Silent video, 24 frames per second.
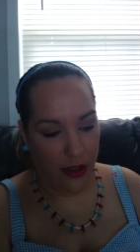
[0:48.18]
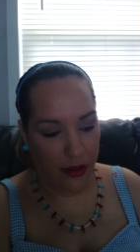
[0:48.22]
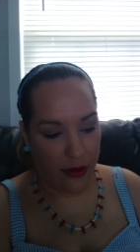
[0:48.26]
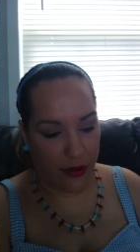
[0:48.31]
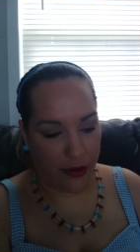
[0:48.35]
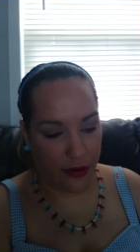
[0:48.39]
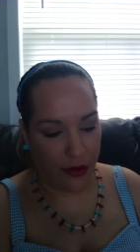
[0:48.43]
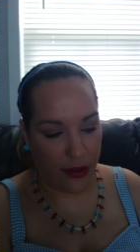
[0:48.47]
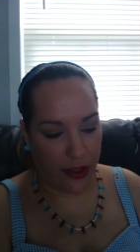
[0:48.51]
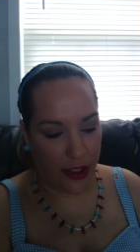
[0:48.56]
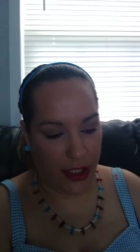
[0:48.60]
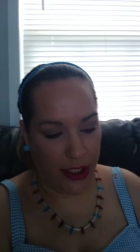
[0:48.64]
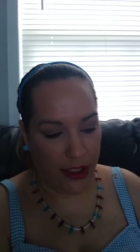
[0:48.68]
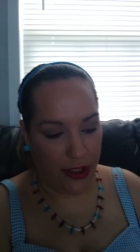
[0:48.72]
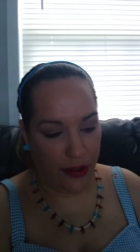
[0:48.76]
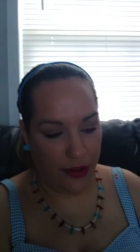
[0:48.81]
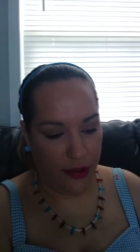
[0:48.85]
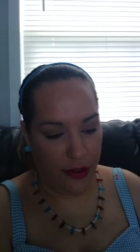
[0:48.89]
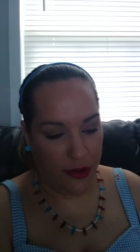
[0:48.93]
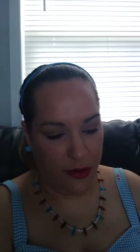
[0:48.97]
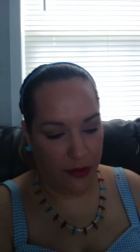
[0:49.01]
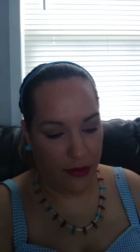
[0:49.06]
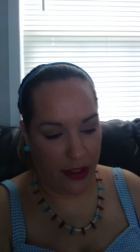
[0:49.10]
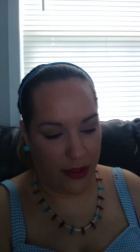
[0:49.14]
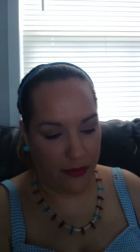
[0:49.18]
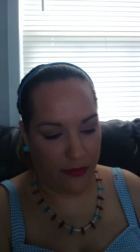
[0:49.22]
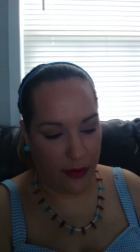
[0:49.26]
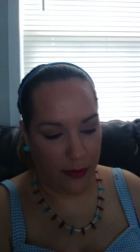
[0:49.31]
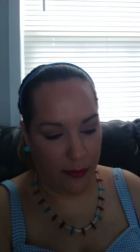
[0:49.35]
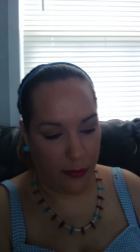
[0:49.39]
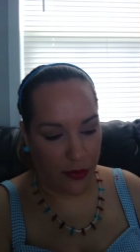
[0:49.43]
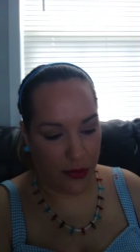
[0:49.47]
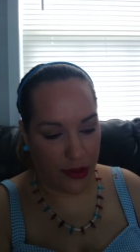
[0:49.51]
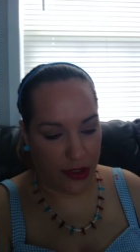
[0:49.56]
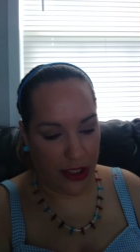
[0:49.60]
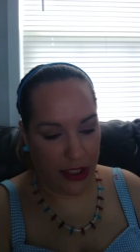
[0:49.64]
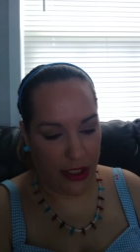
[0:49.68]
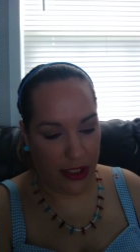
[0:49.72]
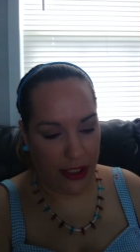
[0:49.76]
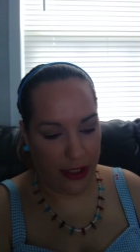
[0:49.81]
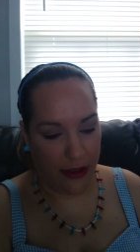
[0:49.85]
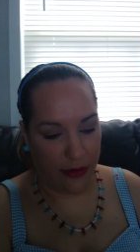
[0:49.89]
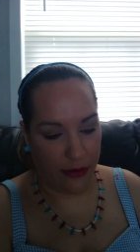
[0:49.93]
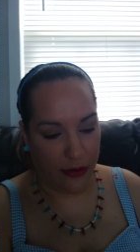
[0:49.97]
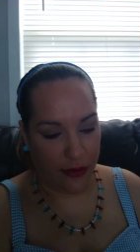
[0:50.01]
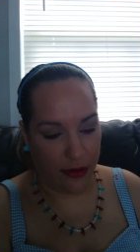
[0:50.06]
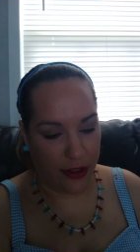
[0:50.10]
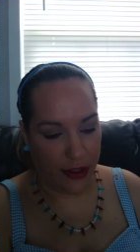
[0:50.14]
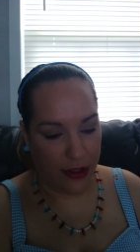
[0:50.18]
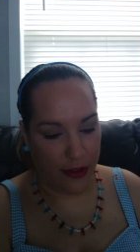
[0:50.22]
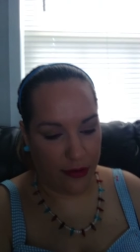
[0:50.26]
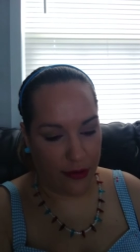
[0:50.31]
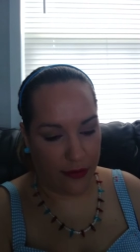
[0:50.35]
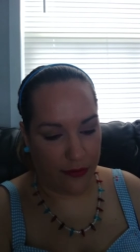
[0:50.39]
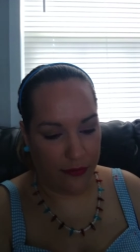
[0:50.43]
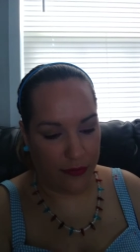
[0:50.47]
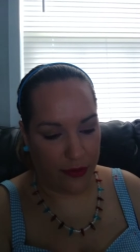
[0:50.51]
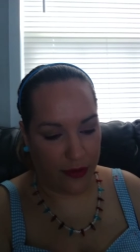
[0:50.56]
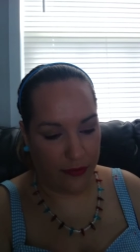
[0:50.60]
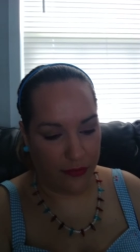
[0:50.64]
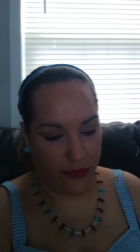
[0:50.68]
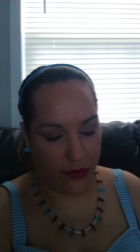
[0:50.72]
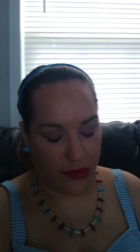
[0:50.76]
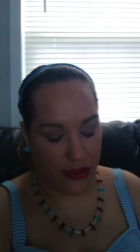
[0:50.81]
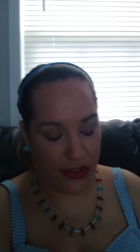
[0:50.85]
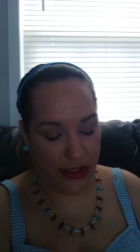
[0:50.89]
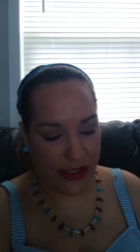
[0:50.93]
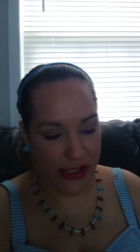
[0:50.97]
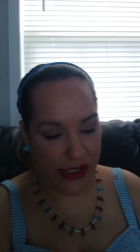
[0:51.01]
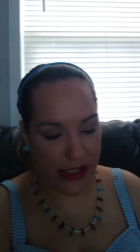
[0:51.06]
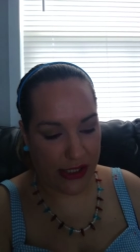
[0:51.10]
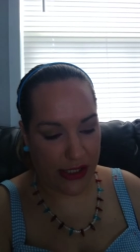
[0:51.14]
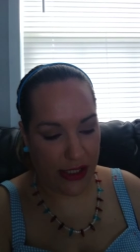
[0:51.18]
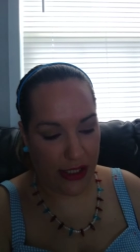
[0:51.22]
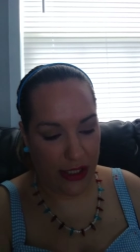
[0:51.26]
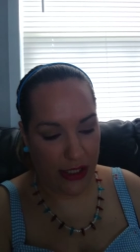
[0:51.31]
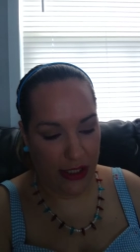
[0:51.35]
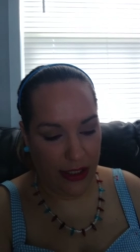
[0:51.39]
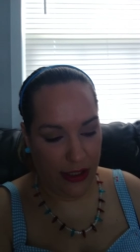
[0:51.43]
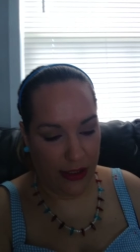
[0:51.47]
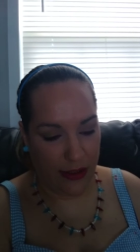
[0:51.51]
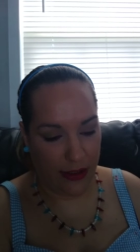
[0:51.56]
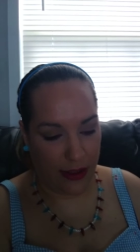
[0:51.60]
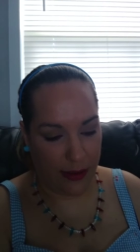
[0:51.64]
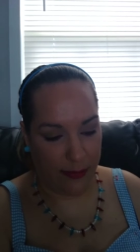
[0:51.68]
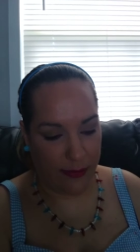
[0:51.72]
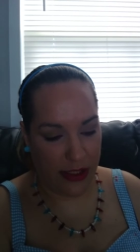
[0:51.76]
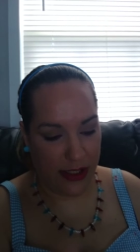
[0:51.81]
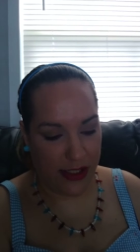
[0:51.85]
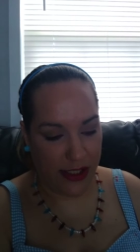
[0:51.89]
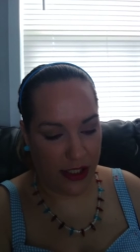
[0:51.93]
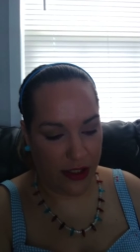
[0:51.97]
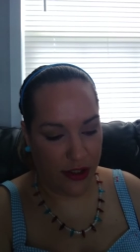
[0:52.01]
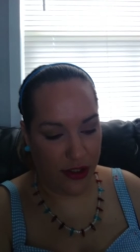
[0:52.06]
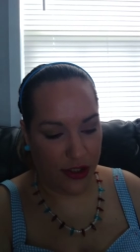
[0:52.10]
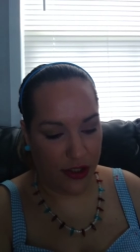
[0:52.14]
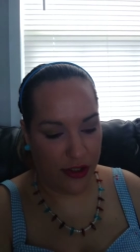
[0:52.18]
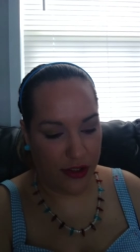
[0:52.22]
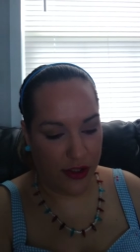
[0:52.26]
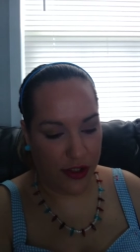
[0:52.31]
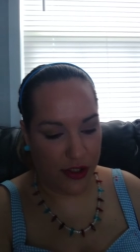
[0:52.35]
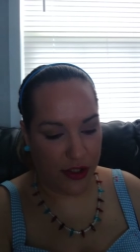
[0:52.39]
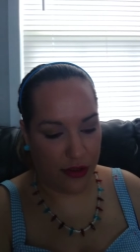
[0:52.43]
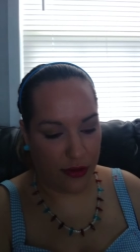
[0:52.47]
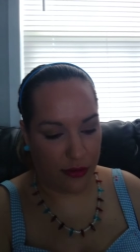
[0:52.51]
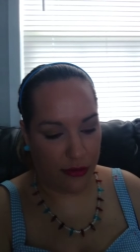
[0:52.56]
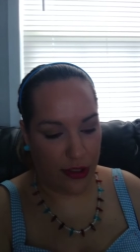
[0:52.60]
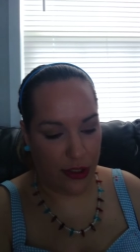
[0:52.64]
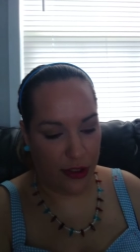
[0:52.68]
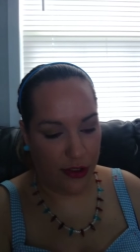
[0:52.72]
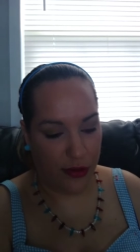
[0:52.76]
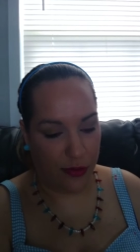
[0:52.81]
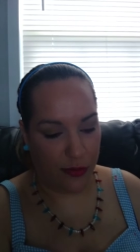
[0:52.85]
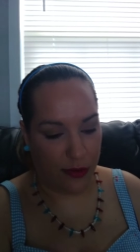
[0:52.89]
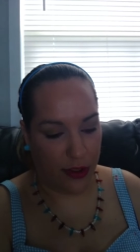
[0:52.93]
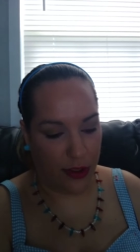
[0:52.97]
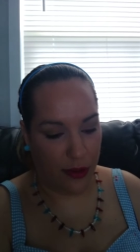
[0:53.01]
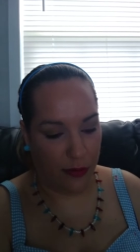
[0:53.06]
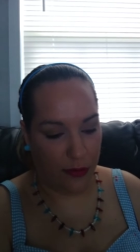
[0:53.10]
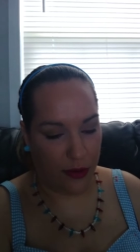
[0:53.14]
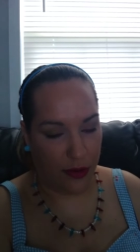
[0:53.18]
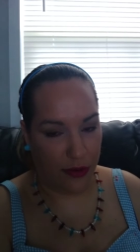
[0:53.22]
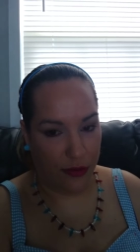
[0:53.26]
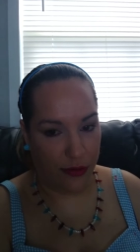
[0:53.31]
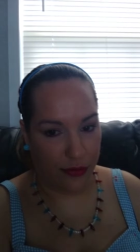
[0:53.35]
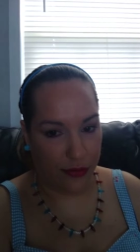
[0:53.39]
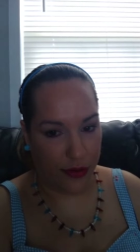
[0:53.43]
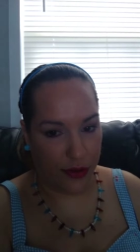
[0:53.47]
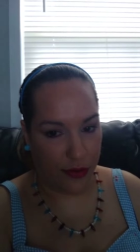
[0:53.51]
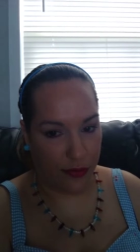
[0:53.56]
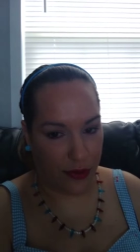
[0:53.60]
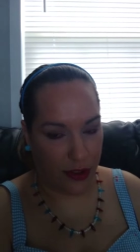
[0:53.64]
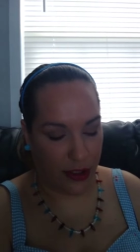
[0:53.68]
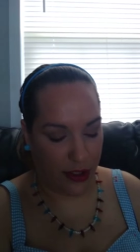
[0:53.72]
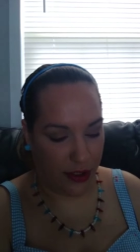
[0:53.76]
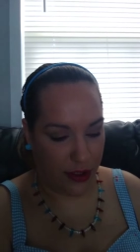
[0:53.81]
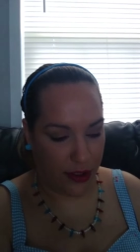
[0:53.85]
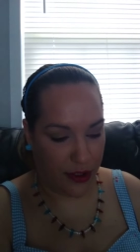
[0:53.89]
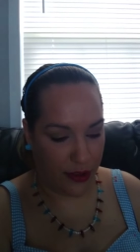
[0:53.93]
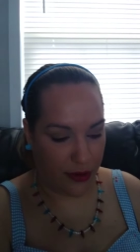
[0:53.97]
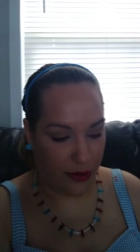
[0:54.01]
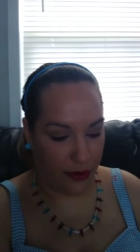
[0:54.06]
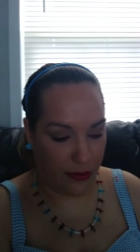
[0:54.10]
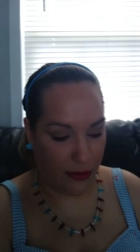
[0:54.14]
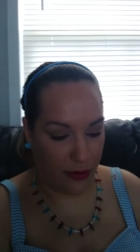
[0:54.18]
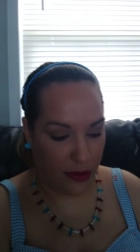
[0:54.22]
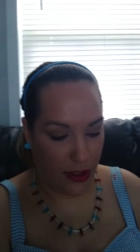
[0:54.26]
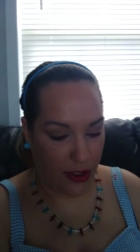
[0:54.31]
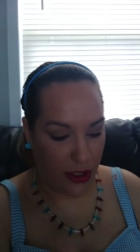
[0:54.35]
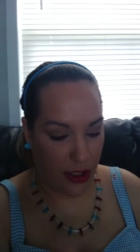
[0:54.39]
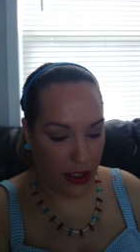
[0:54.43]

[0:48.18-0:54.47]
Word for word: They're created new every morning. How great your faithfulness. Lamentations 3 21 through 22.